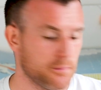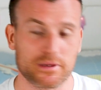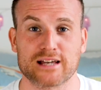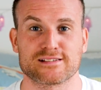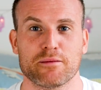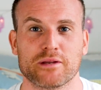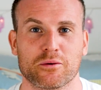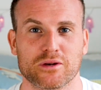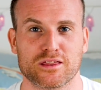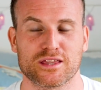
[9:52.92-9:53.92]
But yes, let me
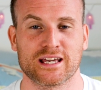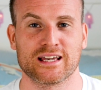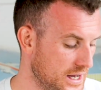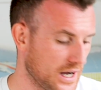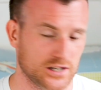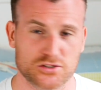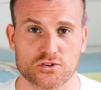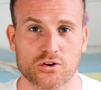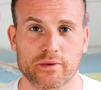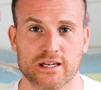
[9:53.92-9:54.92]
know what you think. I just
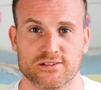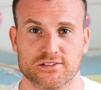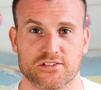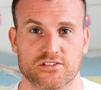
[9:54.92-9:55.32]
thought it would be easier to